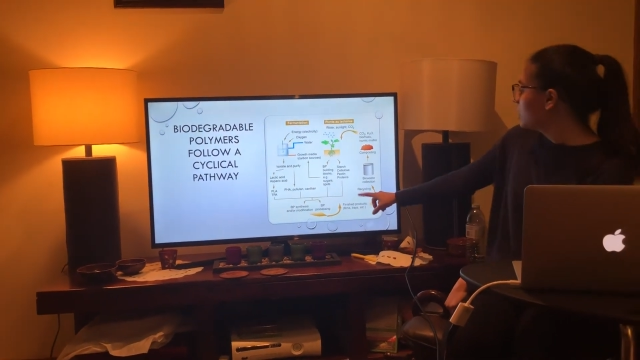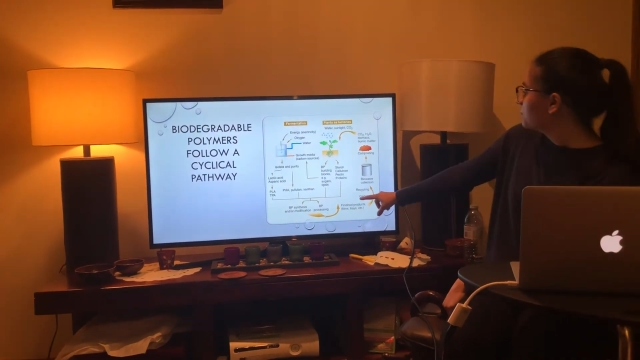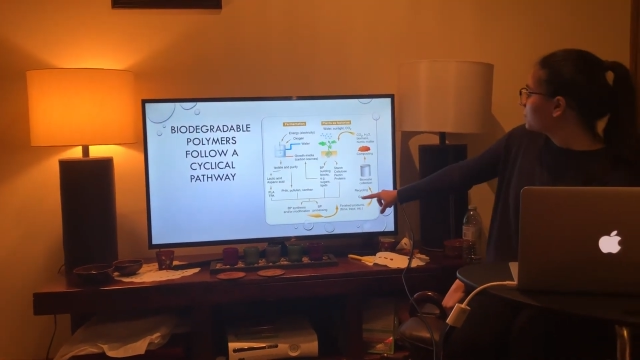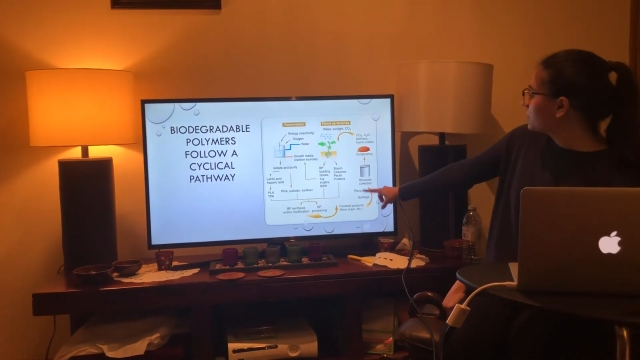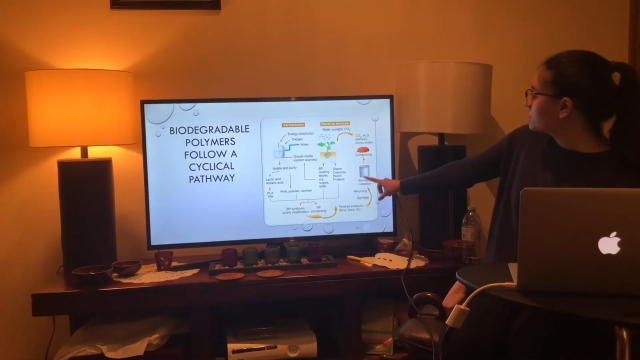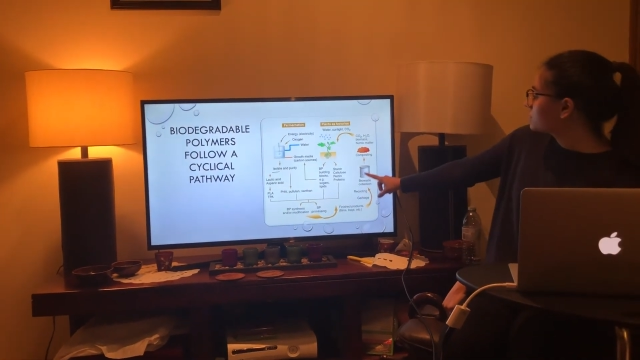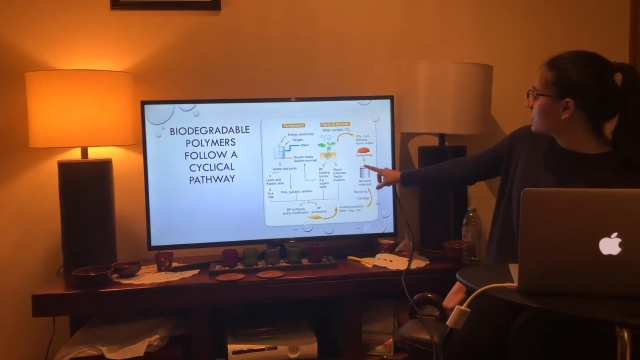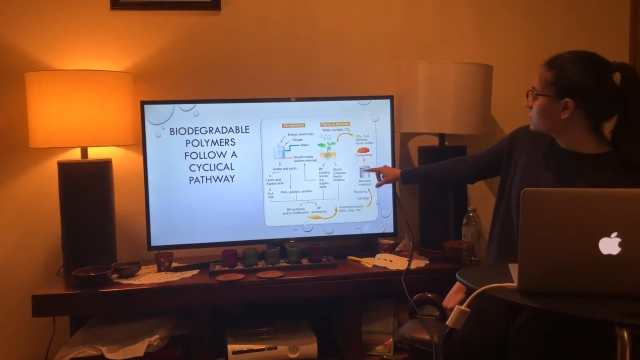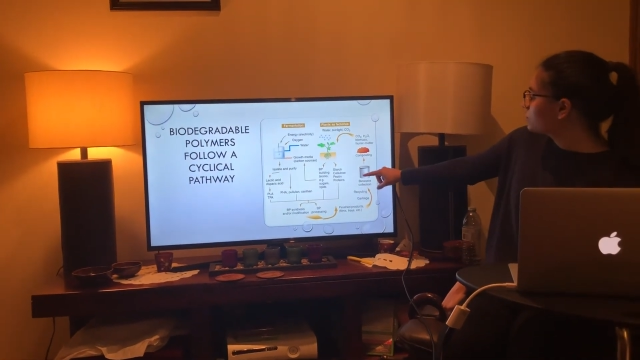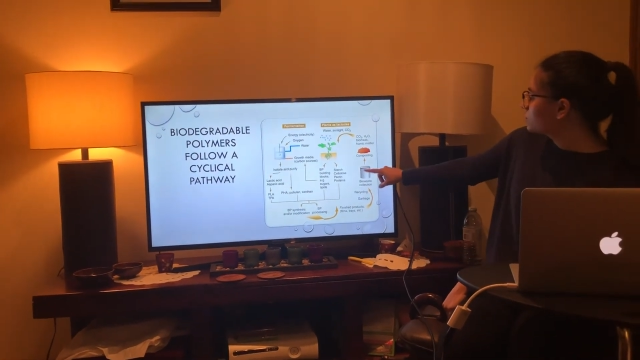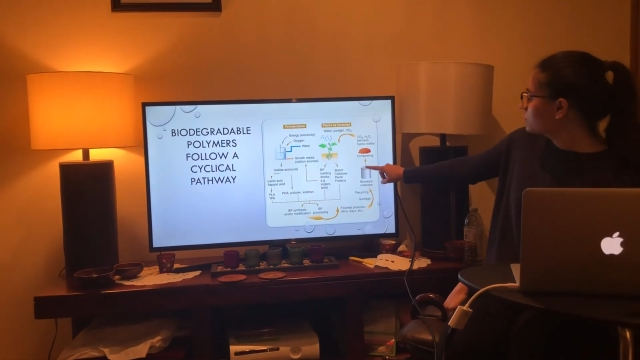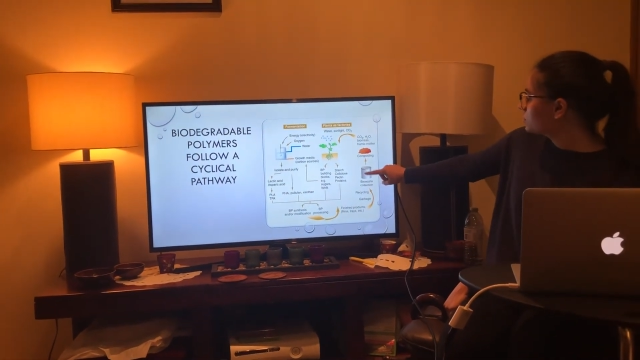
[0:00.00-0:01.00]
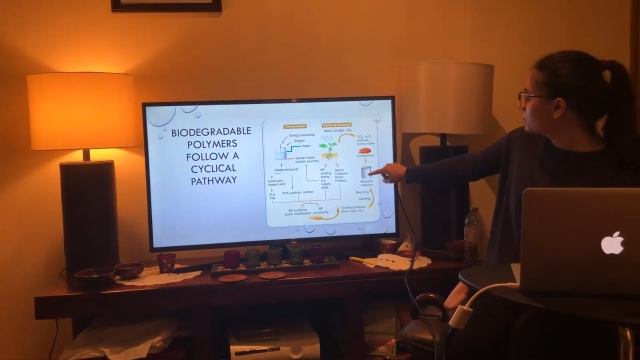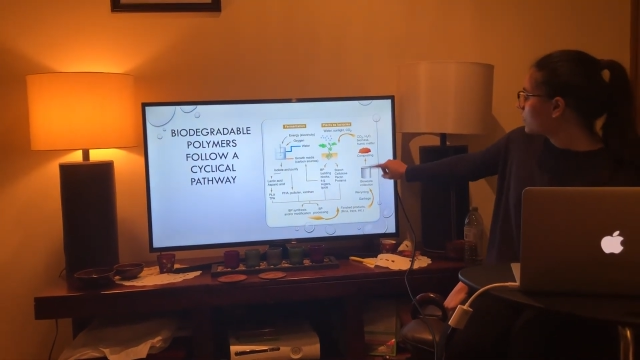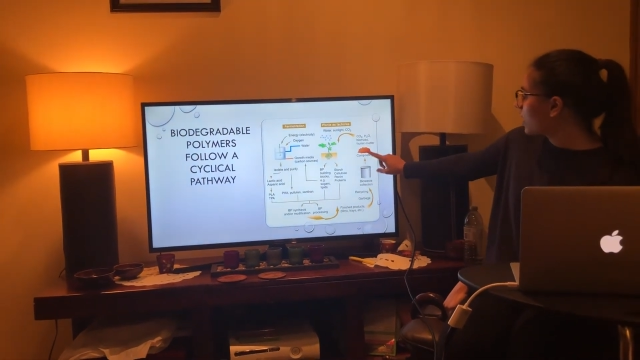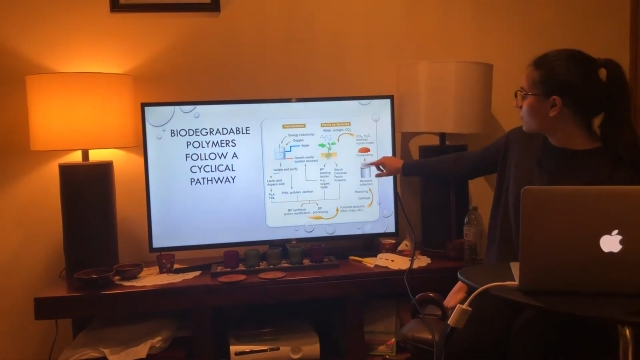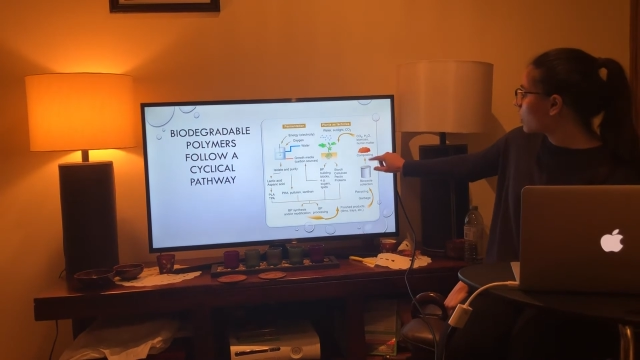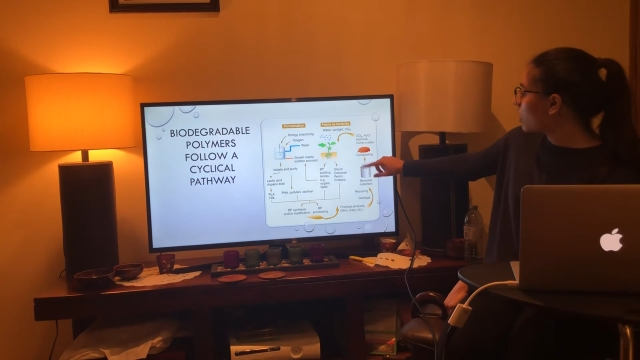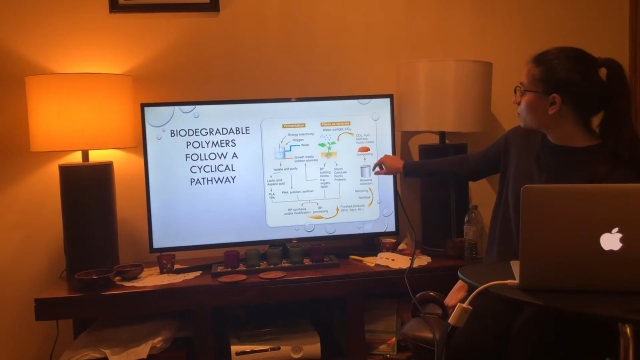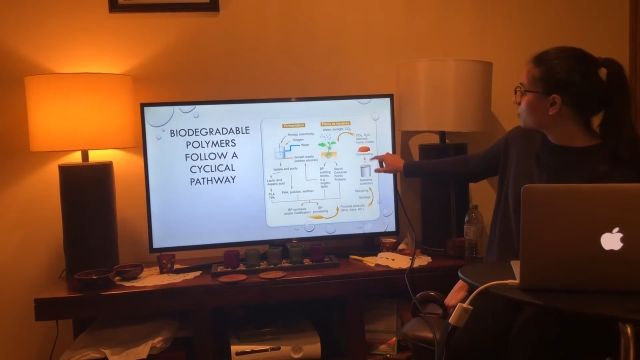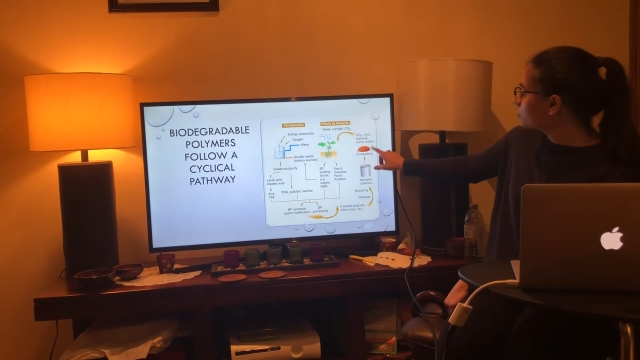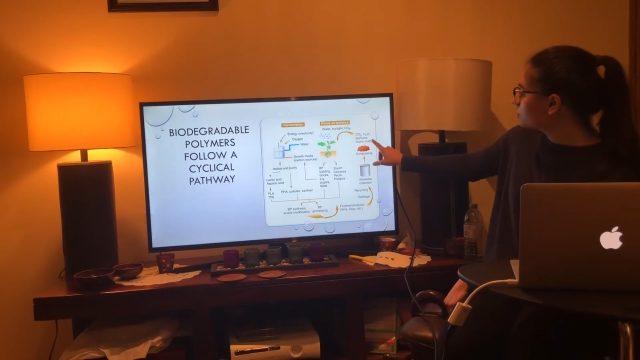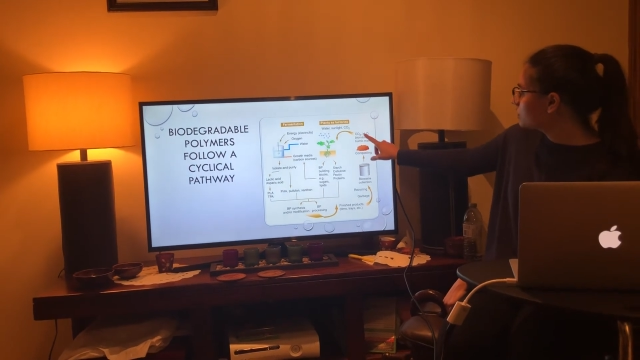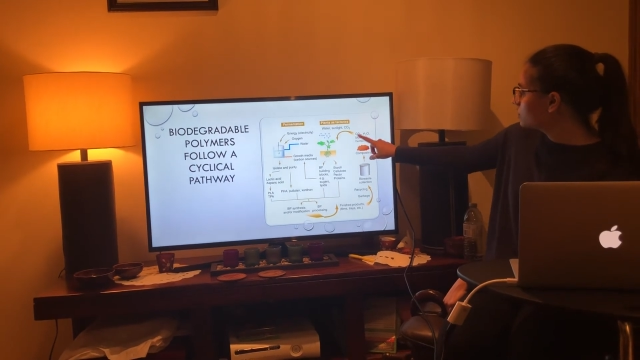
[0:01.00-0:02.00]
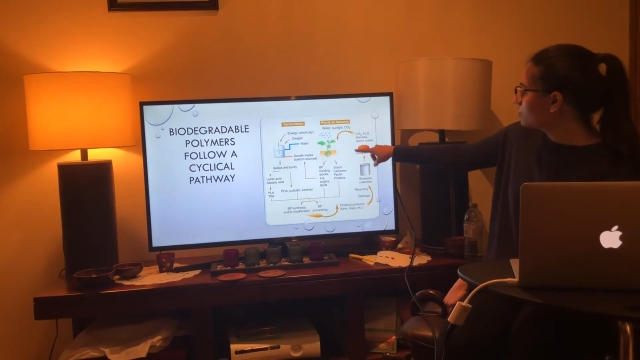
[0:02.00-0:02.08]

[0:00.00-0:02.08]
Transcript: because as soon as you have composting,